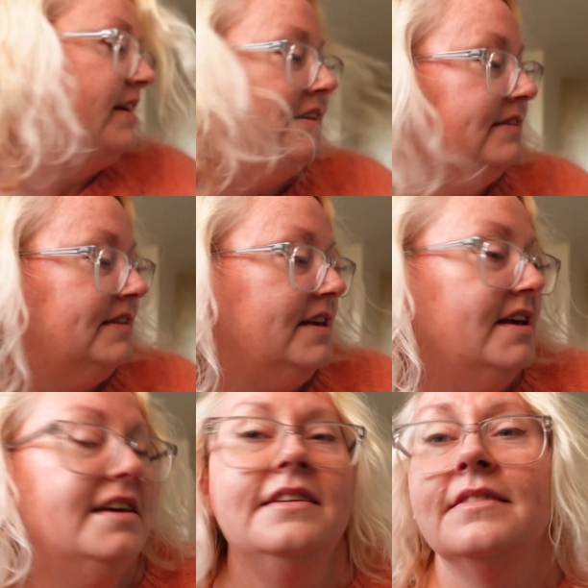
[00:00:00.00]
is
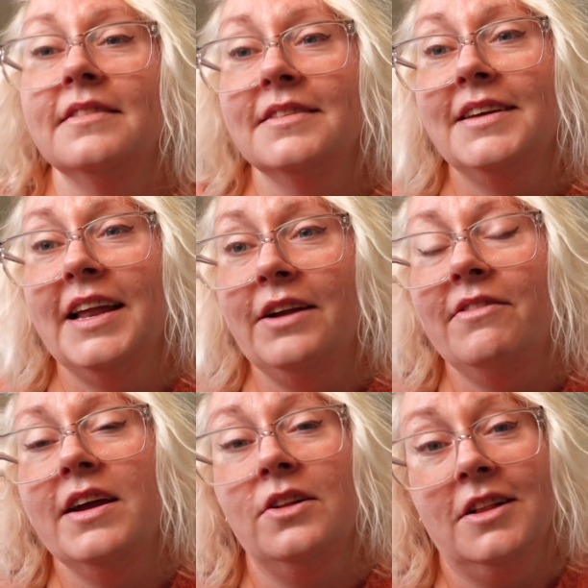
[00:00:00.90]
I'm getting
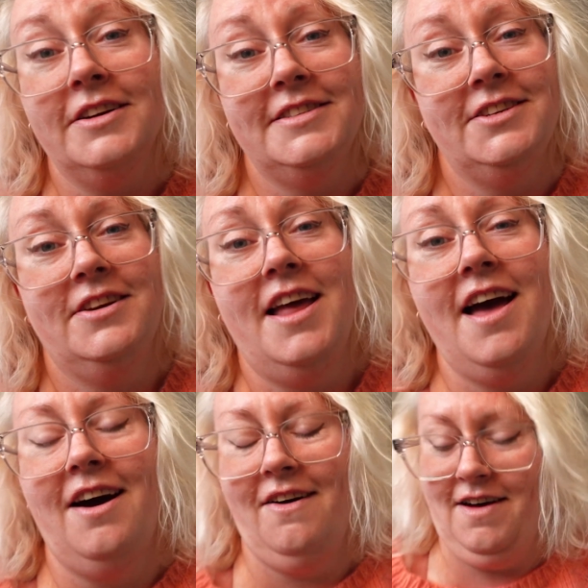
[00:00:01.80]
real close to you
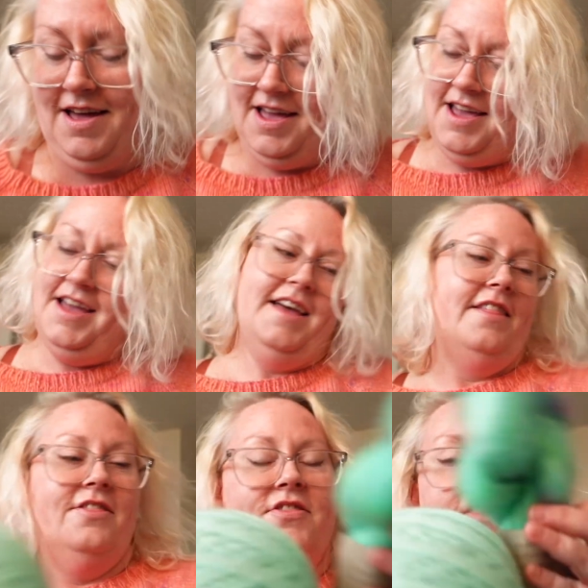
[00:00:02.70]
now.
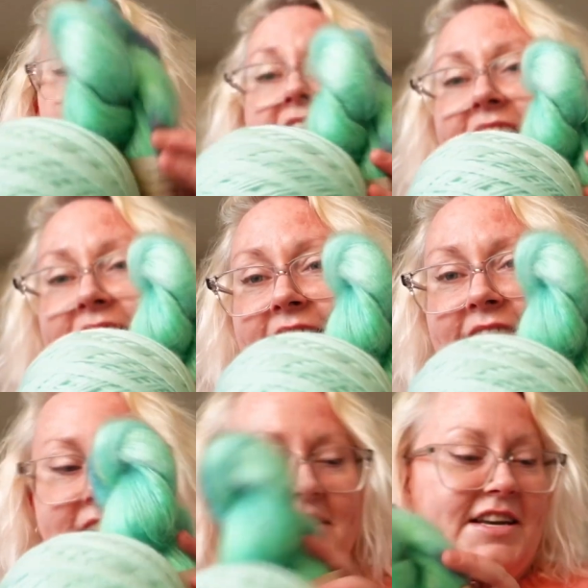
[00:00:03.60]
That is
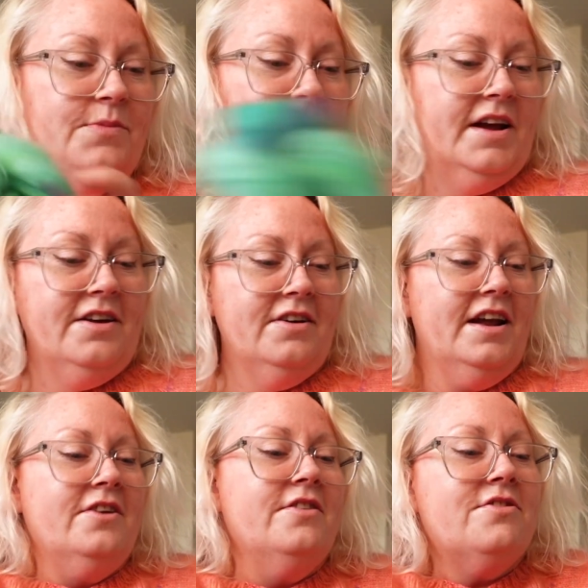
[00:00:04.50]
essentially what I got. I
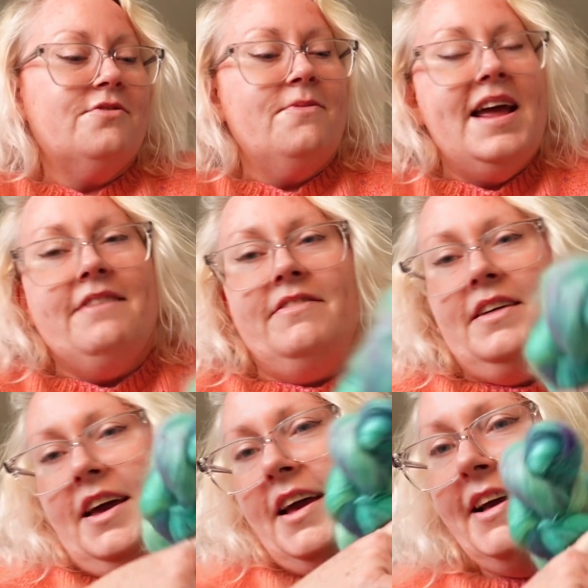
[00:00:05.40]
got 3 of
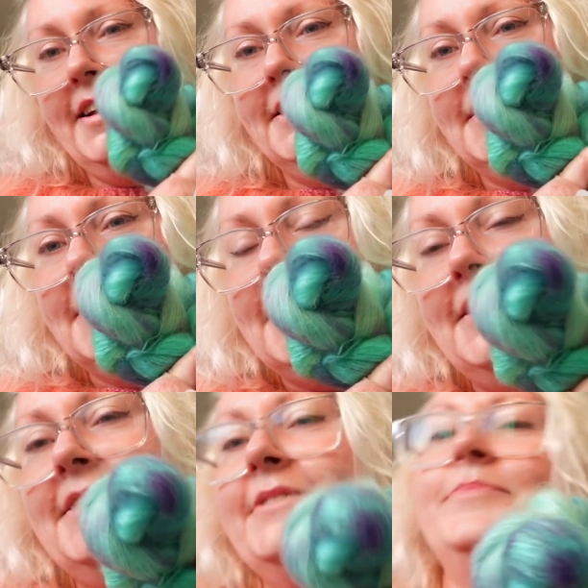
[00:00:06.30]
these
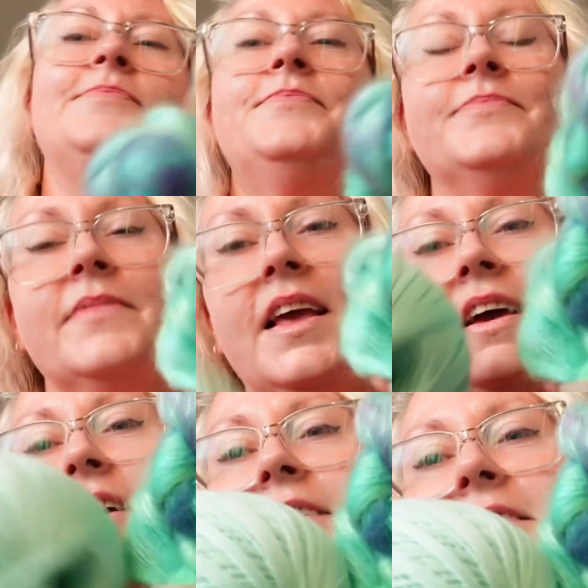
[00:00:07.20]

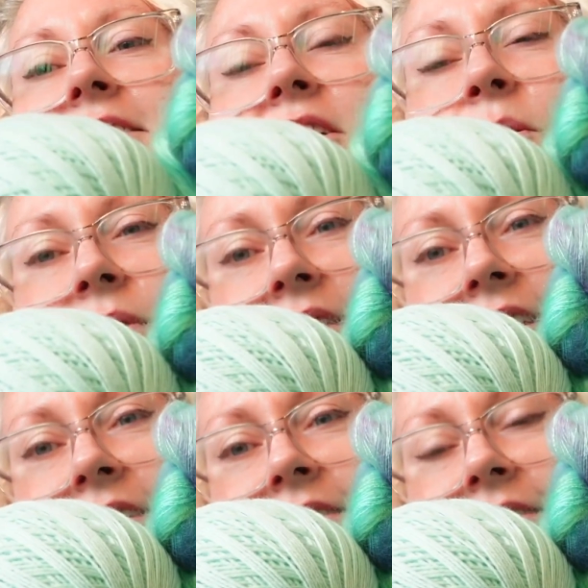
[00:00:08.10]
to go with
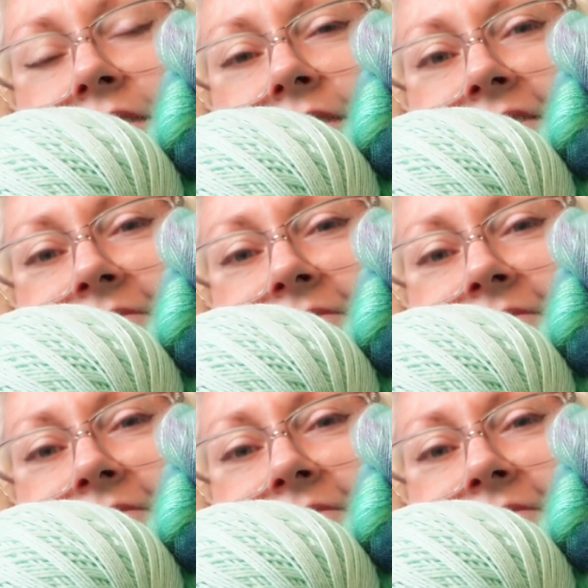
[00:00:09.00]
this.